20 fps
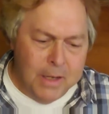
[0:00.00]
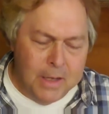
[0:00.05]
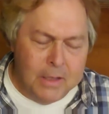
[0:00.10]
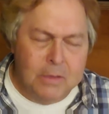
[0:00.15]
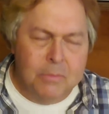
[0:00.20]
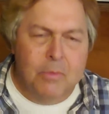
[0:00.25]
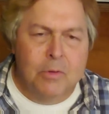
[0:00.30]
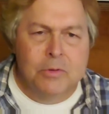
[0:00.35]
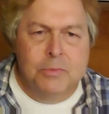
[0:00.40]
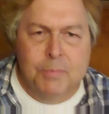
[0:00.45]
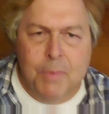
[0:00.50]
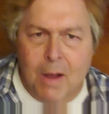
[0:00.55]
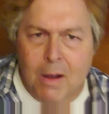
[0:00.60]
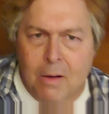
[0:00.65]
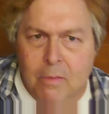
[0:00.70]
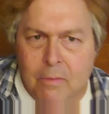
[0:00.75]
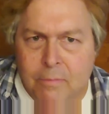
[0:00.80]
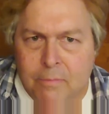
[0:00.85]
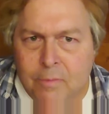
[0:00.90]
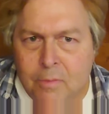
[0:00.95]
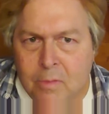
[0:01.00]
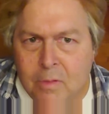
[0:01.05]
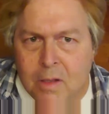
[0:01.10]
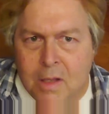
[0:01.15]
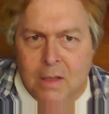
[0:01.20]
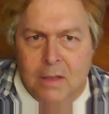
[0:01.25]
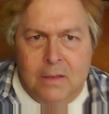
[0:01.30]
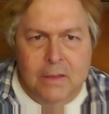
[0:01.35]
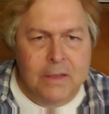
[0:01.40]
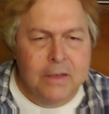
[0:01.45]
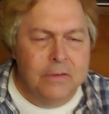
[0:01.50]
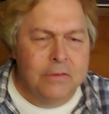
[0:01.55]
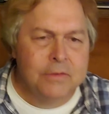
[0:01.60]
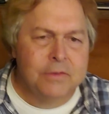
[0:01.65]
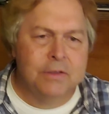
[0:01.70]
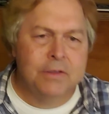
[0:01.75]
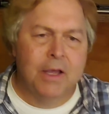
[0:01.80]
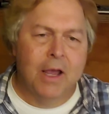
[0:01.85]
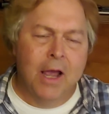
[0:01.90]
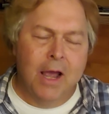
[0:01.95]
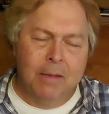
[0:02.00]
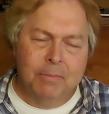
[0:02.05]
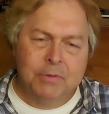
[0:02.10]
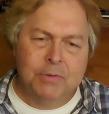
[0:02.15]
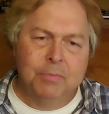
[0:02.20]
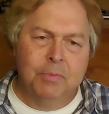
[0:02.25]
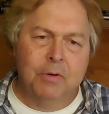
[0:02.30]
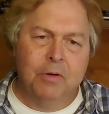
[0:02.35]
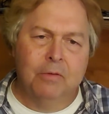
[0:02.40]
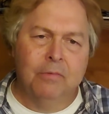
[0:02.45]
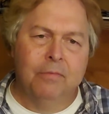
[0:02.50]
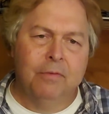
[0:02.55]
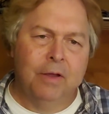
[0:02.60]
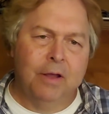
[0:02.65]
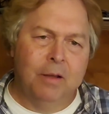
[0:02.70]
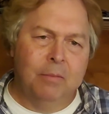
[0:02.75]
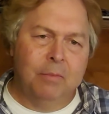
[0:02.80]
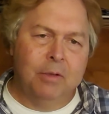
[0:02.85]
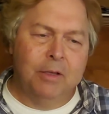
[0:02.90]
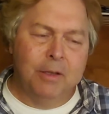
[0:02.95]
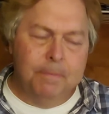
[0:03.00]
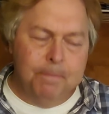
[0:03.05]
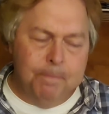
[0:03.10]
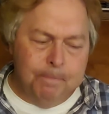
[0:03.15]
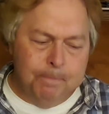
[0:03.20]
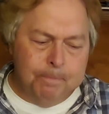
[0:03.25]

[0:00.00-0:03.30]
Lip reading: had the most powerful leaders in the Habsburg family.